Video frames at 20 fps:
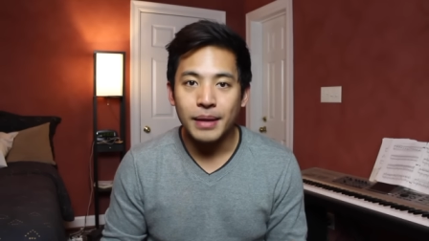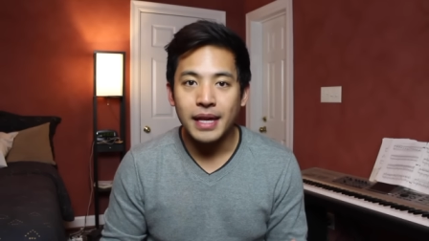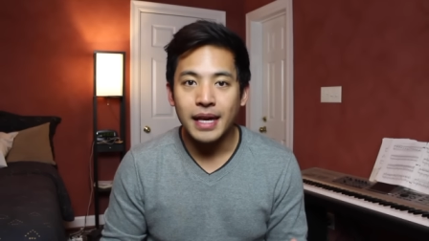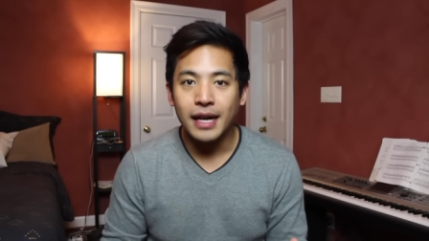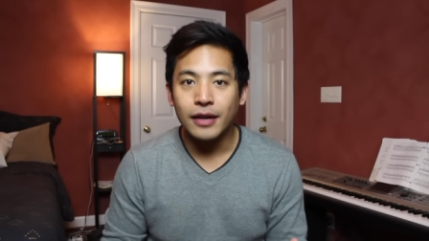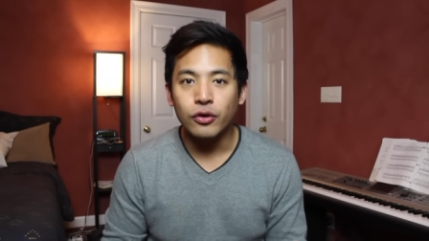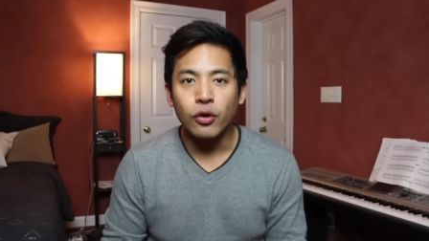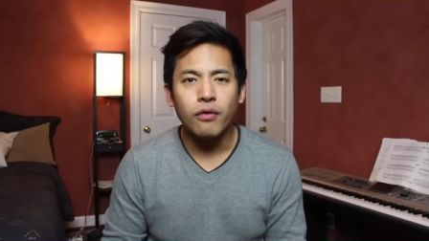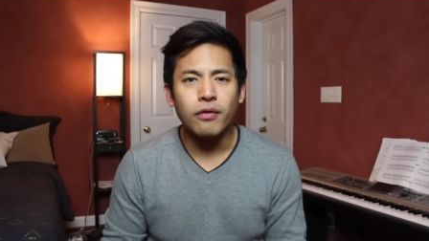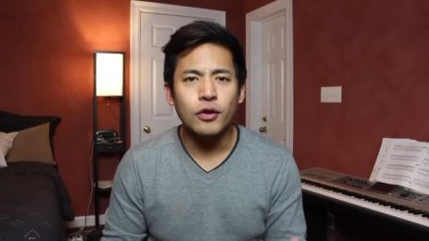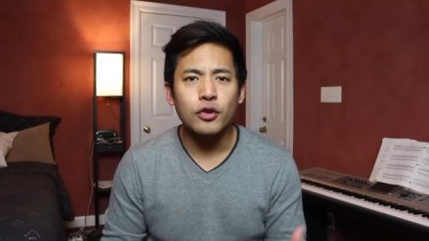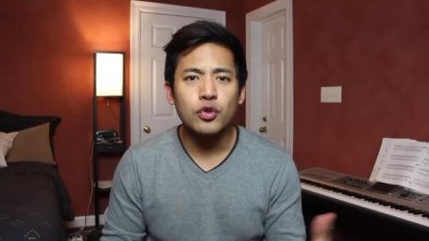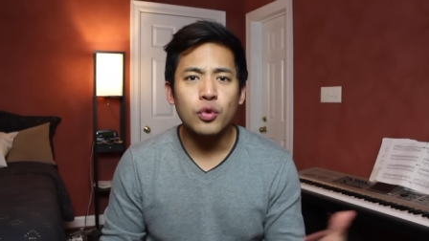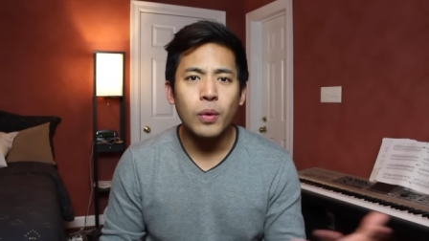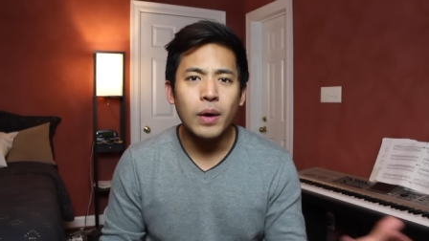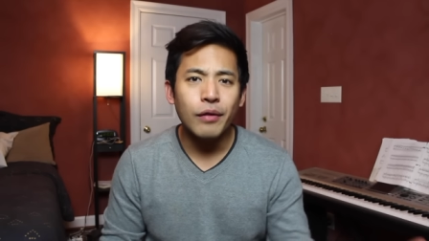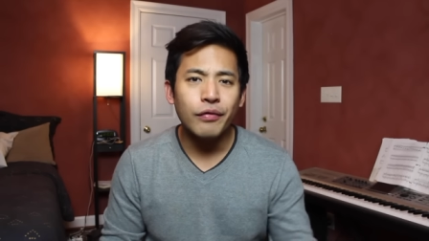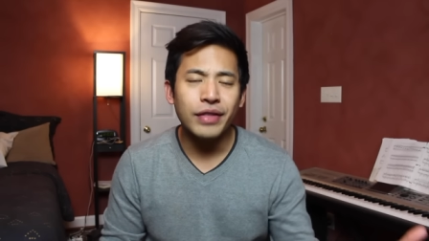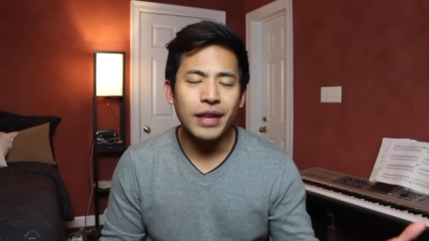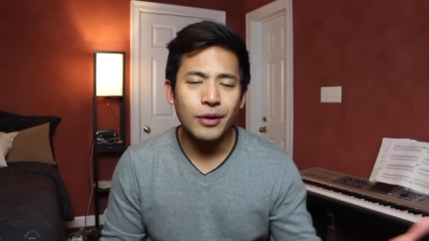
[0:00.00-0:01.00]
He had over
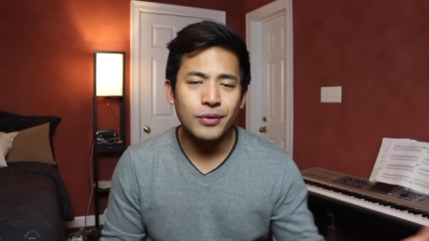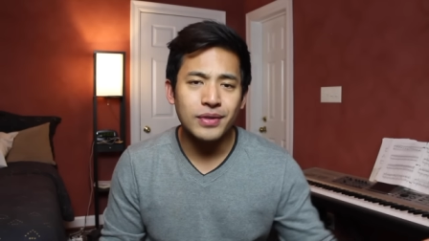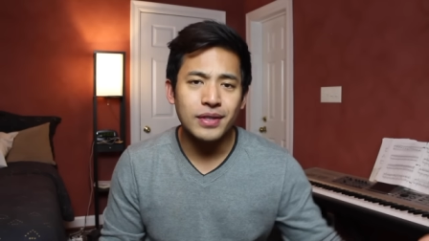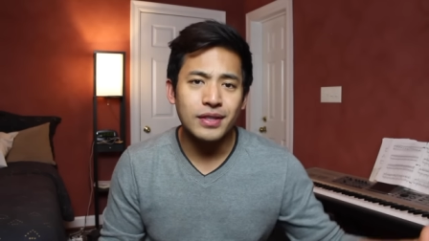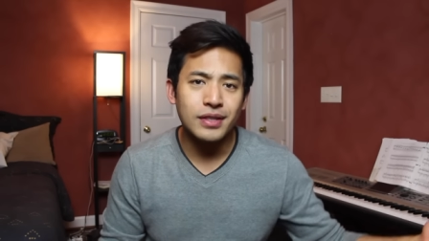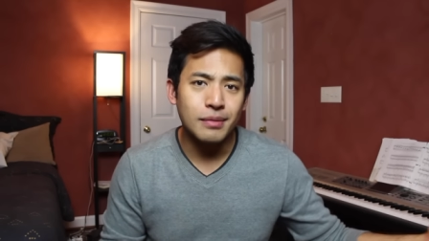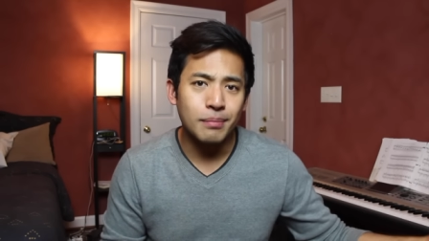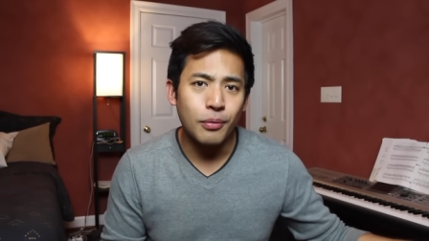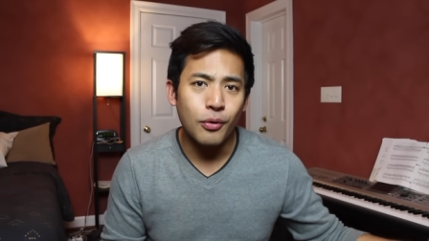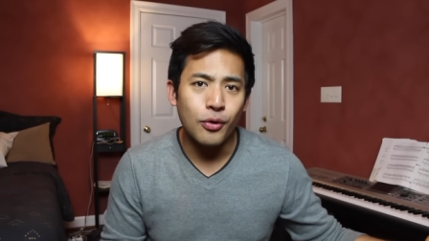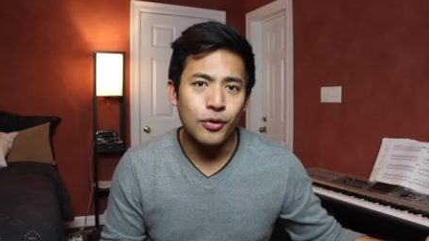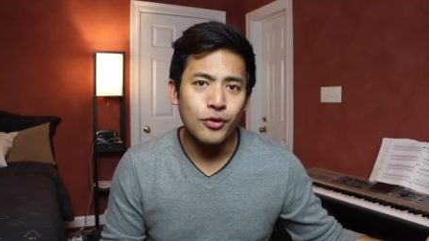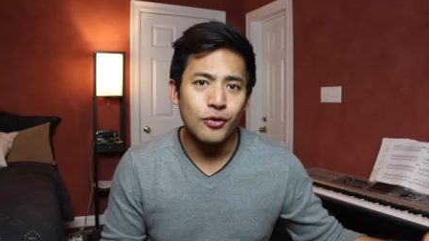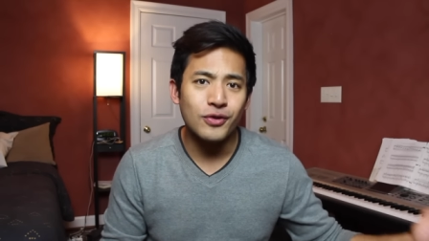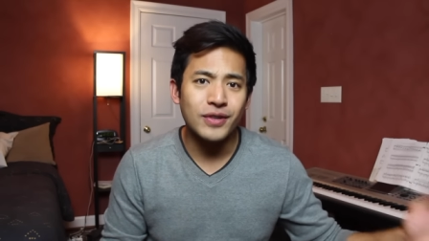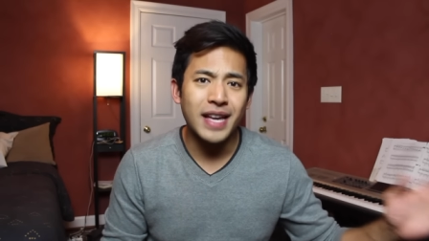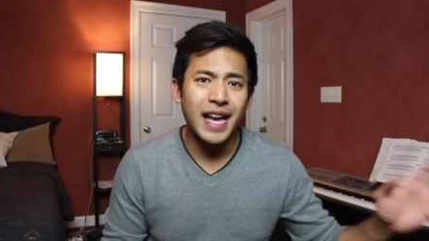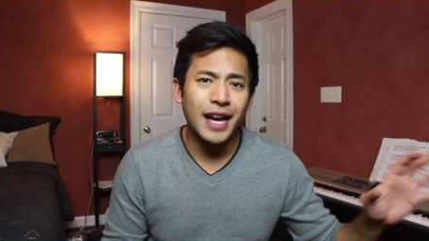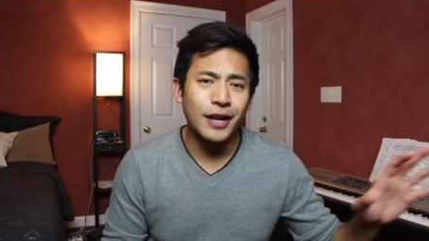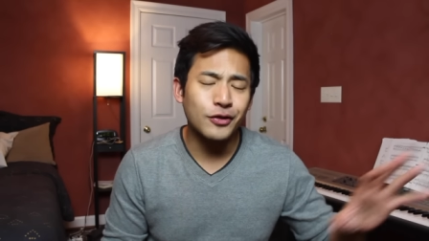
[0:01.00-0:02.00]
12,000
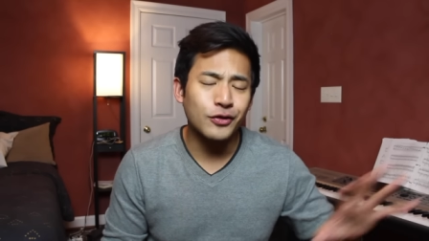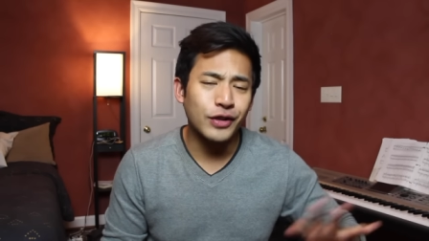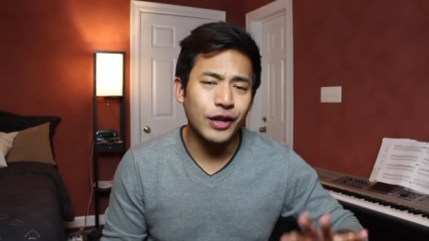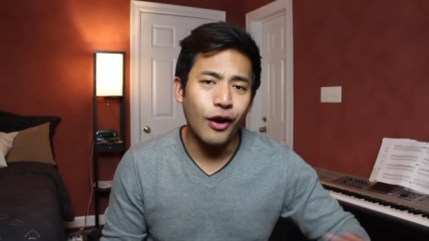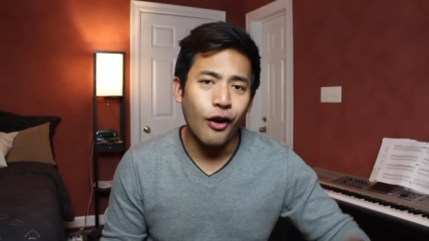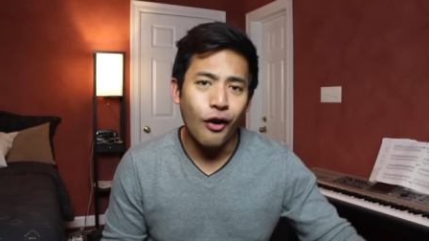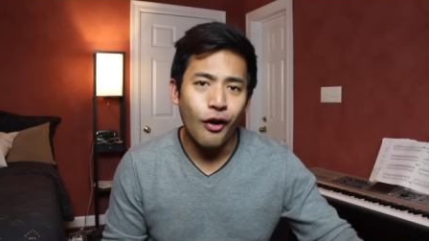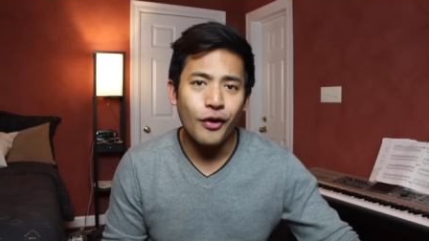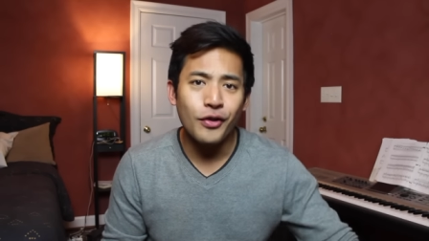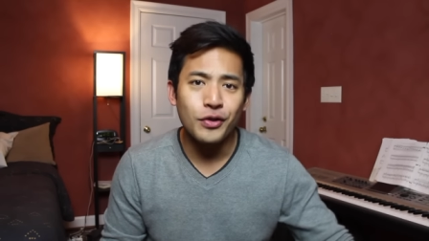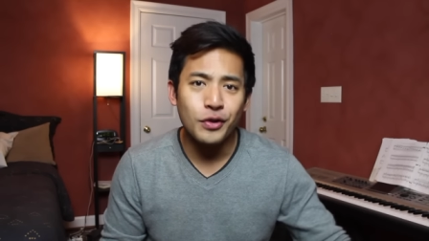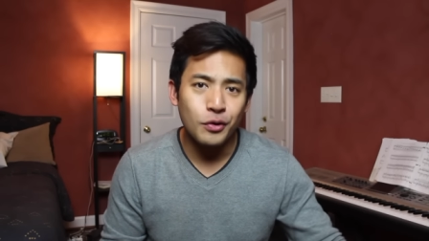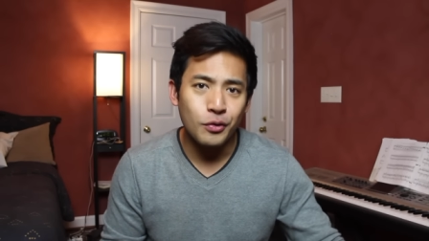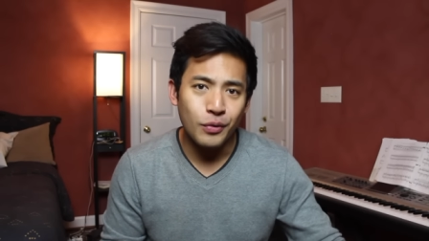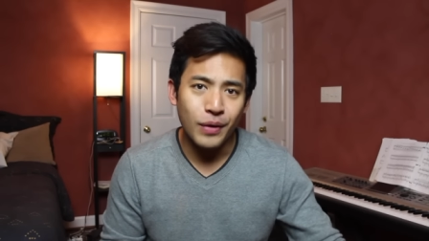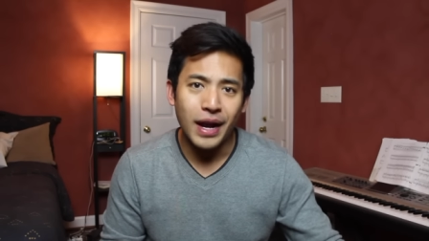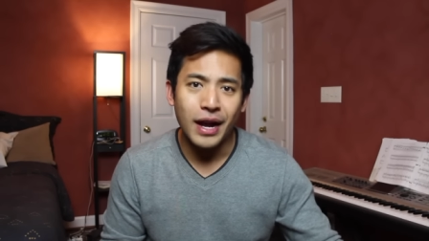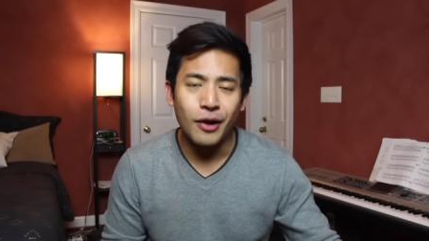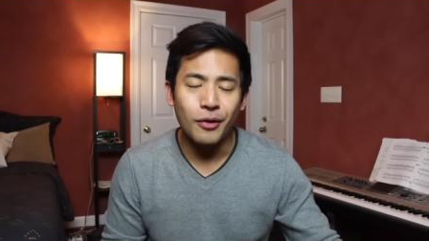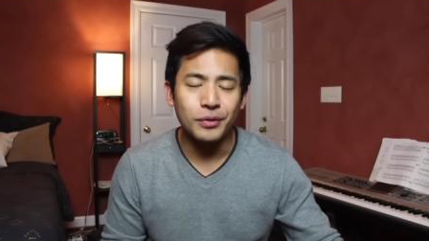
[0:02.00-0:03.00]
supporters actually on the
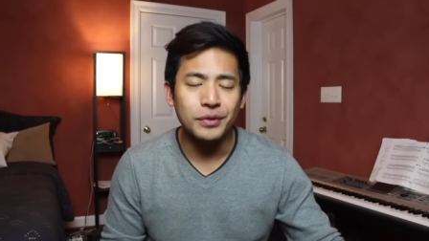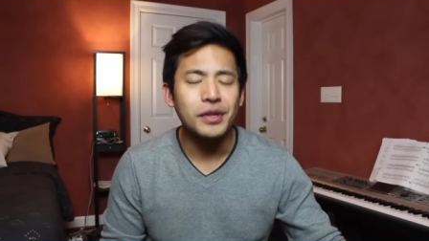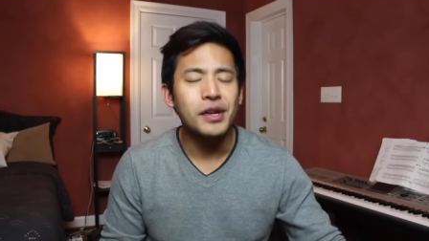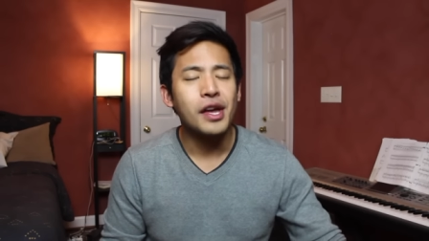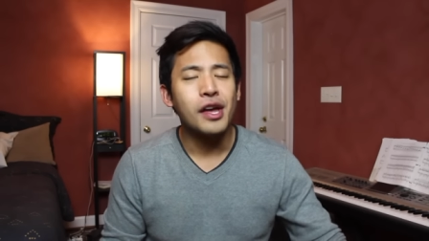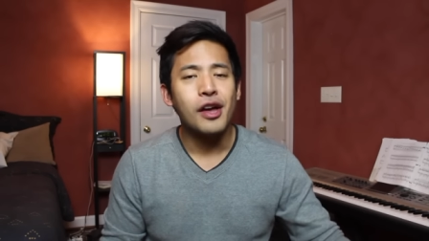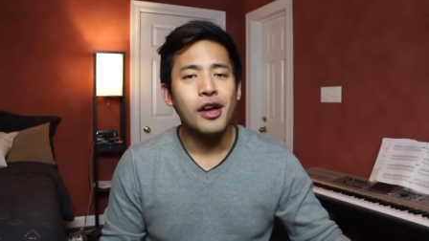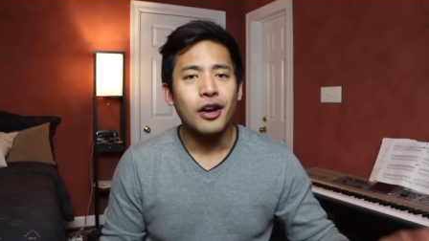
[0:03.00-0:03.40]
ground,